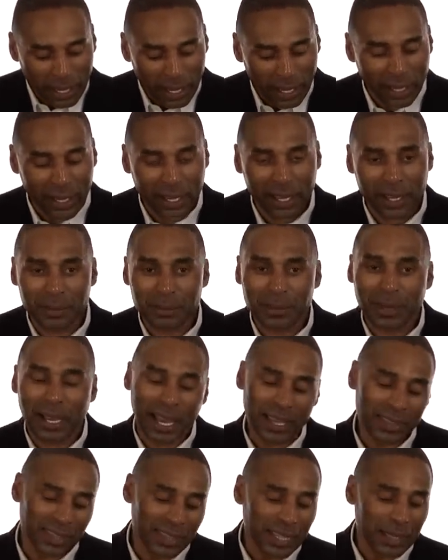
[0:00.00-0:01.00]
um,
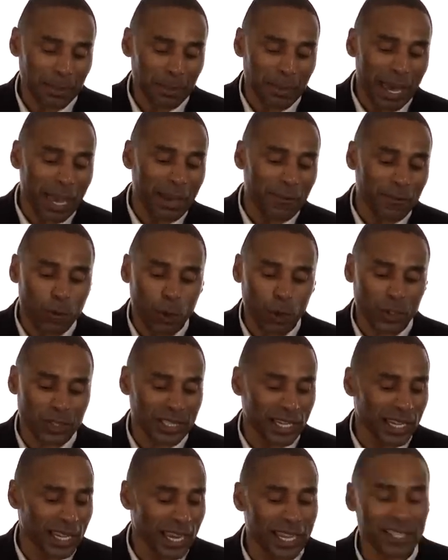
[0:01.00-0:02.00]
I think Matt
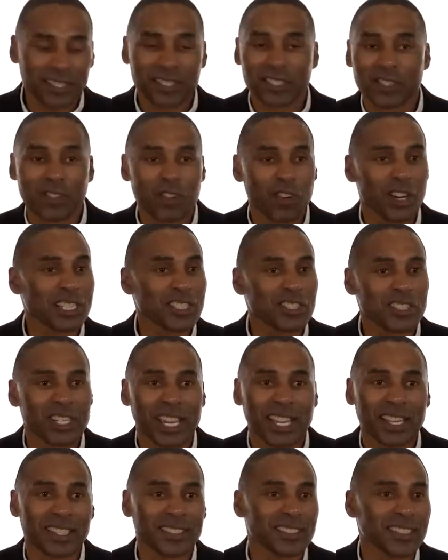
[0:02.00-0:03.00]
Forte has a great
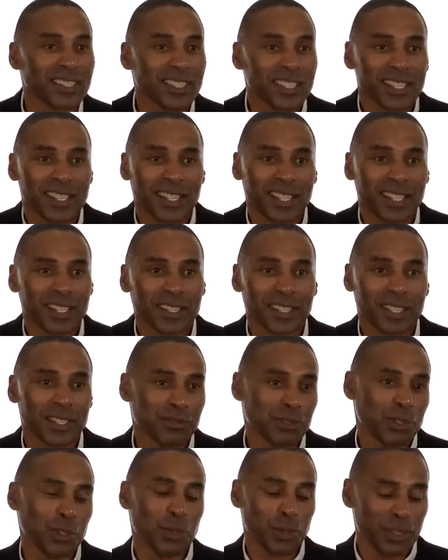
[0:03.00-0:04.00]
chance uh,
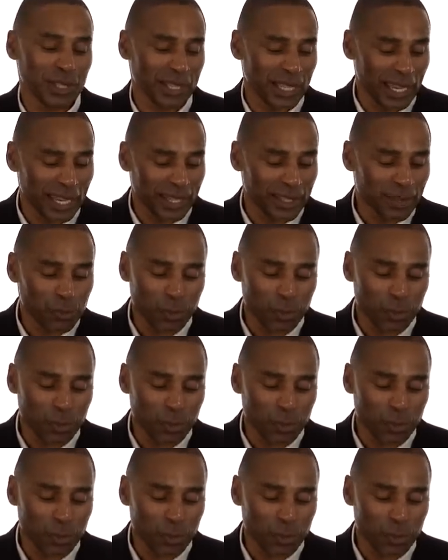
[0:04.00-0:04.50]
of doing that.